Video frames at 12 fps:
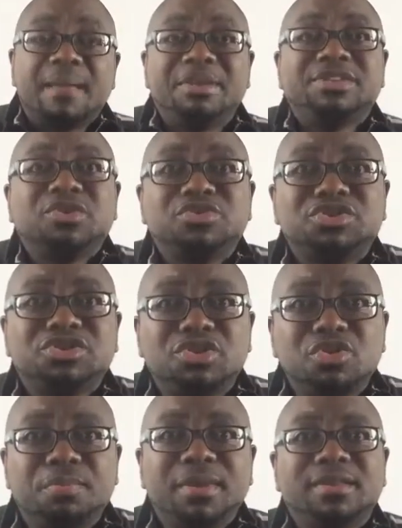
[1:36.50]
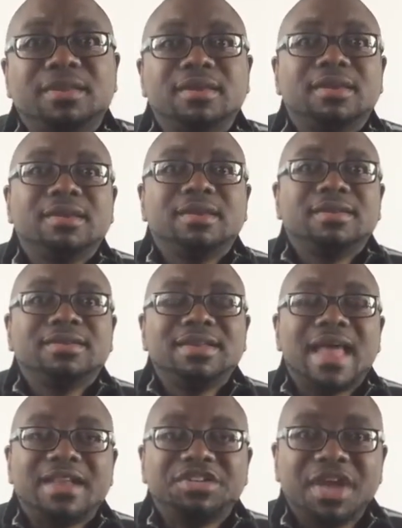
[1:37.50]
be so stupid to
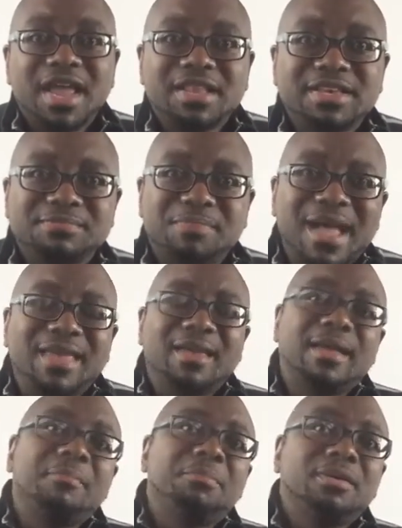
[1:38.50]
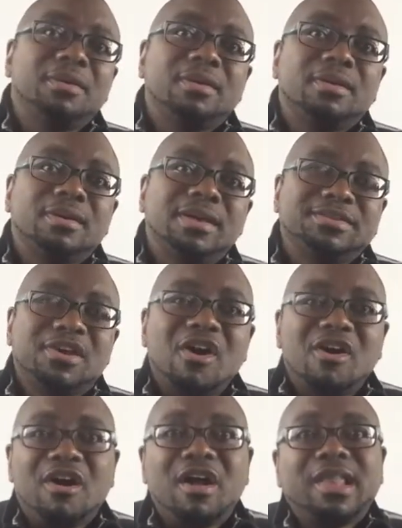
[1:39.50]
not chain this bike up? It's
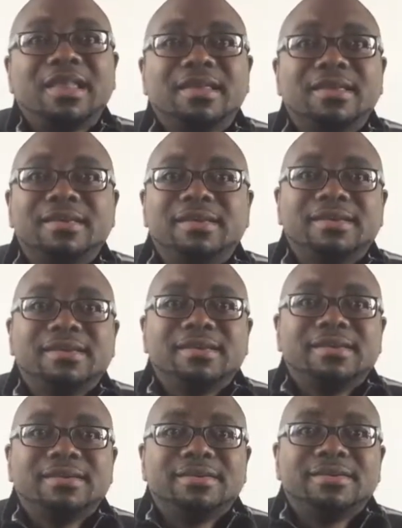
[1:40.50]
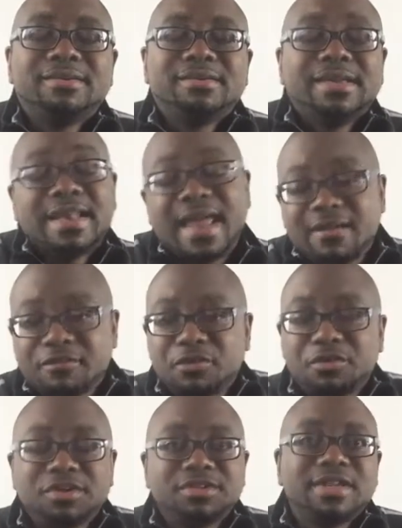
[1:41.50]
gone. And now, of
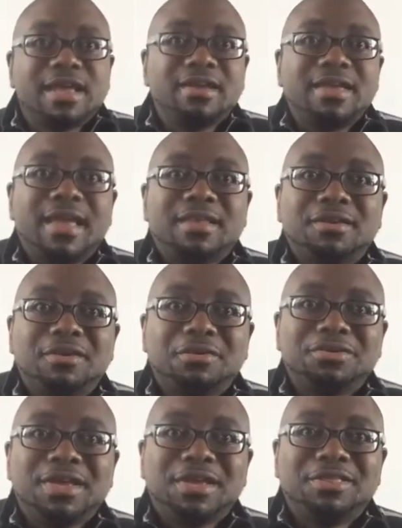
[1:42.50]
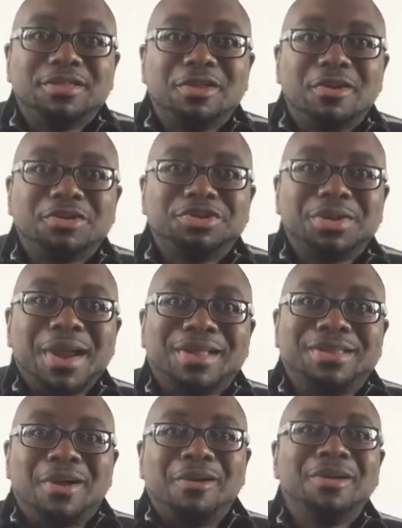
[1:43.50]
course, he had to go take the long trek
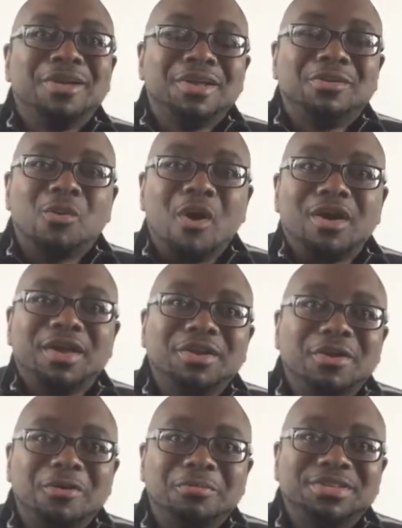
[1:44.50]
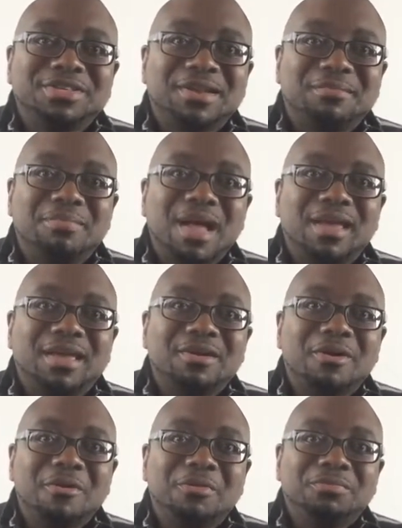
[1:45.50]
walking home instead of biking
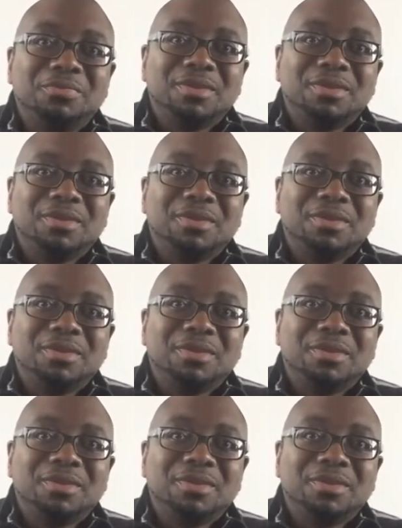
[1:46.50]
home.